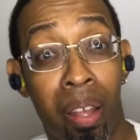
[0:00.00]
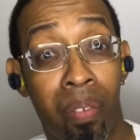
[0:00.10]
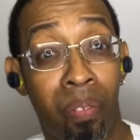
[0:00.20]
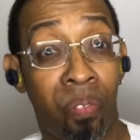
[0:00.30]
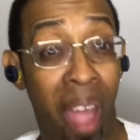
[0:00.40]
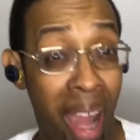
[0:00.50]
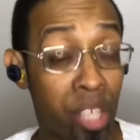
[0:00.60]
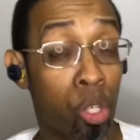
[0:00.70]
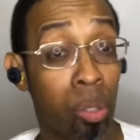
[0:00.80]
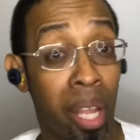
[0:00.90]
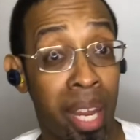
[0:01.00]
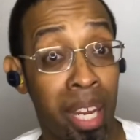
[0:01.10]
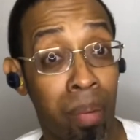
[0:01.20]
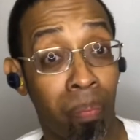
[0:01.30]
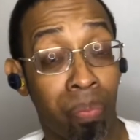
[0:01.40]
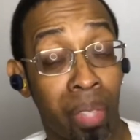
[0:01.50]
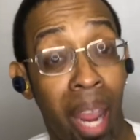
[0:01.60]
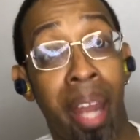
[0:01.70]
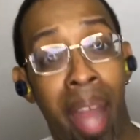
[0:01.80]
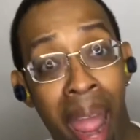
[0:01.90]
factually
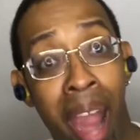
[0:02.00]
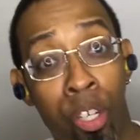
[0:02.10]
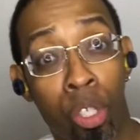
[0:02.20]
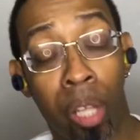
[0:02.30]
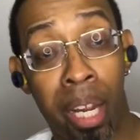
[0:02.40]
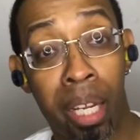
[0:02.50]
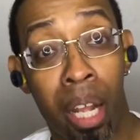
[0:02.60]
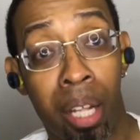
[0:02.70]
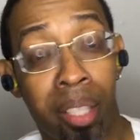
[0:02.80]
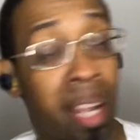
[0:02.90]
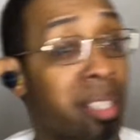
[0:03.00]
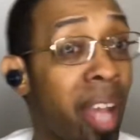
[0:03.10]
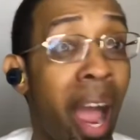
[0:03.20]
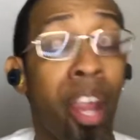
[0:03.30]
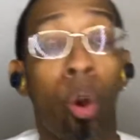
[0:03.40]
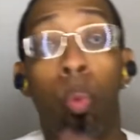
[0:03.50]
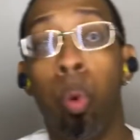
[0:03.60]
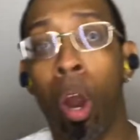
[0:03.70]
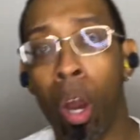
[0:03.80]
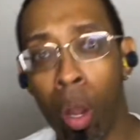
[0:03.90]
and actually the entire
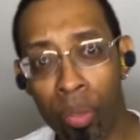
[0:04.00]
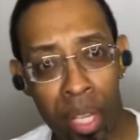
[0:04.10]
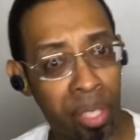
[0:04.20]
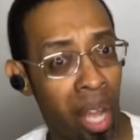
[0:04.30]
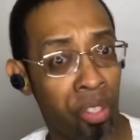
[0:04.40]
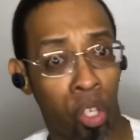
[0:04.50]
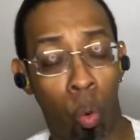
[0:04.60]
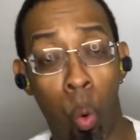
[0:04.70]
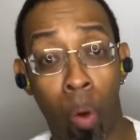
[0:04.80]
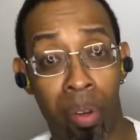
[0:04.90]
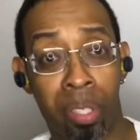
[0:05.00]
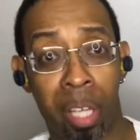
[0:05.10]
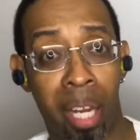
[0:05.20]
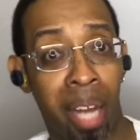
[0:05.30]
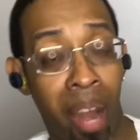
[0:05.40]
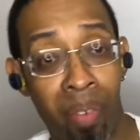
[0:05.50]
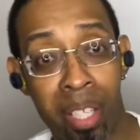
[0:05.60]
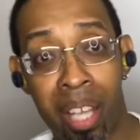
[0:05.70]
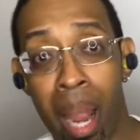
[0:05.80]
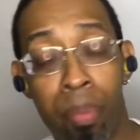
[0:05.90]
world is under quarantine. Every
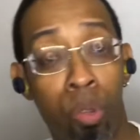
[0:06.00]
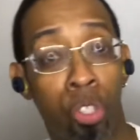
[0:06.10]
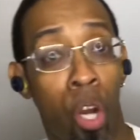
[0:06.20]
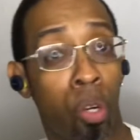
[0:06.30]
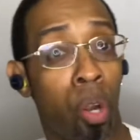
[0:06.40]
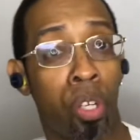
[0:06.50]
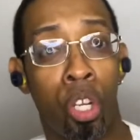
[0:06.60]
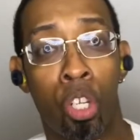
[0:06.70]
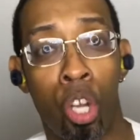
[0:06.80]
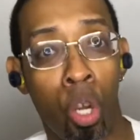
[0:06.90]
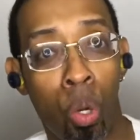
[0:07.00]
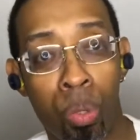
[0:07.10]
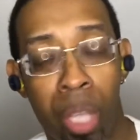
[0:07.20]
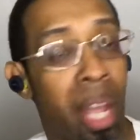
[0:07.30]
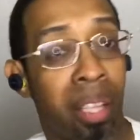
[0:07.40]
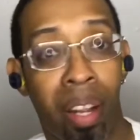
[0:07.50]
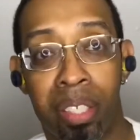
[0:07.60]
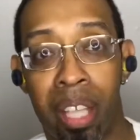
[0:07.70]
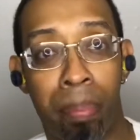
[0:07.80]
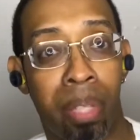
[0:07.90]
time you turn on the news, there's
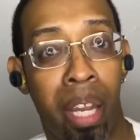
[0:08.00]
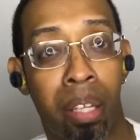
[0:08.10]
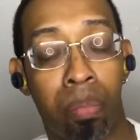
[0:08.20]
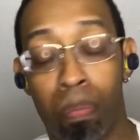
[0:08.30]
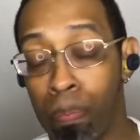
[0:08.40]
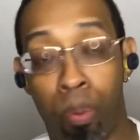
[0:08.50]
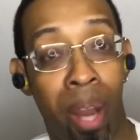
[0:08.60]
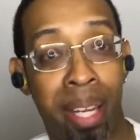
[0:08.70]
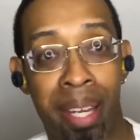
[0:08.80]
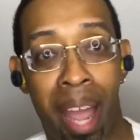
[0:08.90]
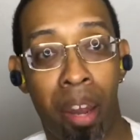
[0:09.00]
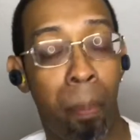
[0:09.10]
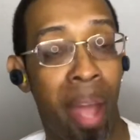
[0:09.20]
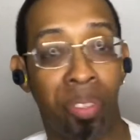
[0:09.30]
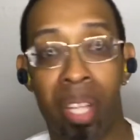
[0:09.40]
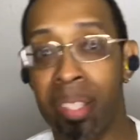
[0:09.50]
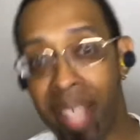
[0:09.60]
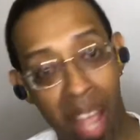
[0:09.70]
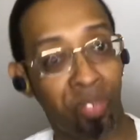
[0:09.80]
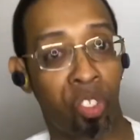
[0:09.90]
something breaking out about the
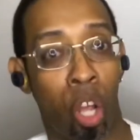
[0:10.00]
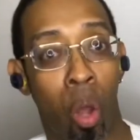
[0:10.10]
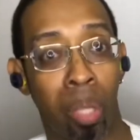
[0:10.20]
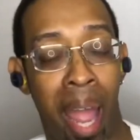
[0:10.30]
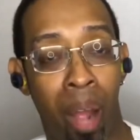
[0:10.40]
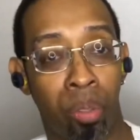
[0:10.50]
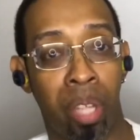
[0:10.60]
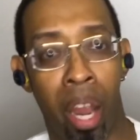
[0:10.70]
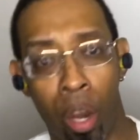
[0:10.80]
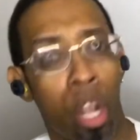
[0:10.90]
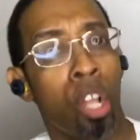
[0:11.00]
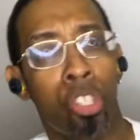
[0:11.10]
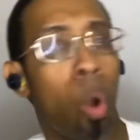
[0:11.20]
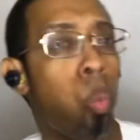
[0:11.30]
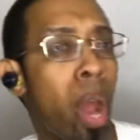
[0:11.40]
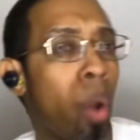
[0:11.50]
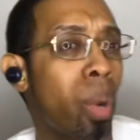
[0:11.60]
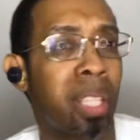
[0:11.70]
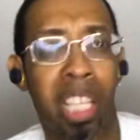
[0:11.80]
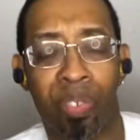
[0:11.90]
death toll out there. So where
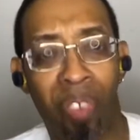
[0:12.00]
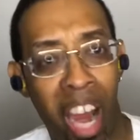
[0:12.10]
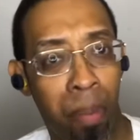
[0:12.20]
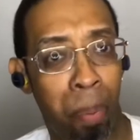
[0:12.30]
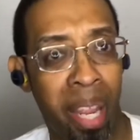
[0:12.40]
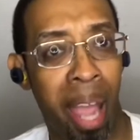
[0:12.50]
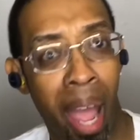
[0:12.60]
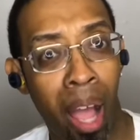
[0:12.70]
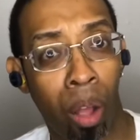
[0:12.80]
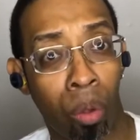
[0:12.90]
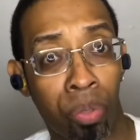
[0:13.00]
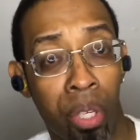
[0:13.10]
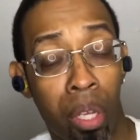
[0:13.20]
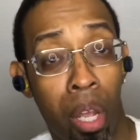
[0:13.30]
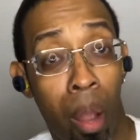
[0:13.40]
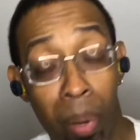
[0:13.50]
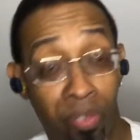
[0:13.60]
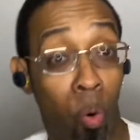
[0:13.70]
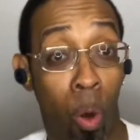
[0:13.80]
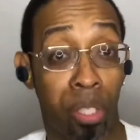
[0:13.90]
would this fight be held? But
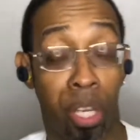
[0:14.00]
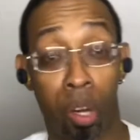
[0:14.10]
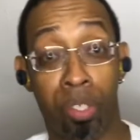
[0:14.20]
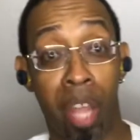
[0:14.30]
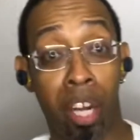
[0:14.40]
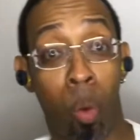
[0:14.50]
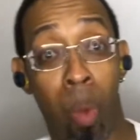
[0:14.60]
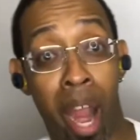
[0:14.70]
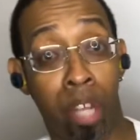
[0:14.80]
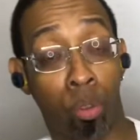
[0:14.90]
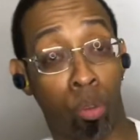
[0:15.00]
of course, here's Dana White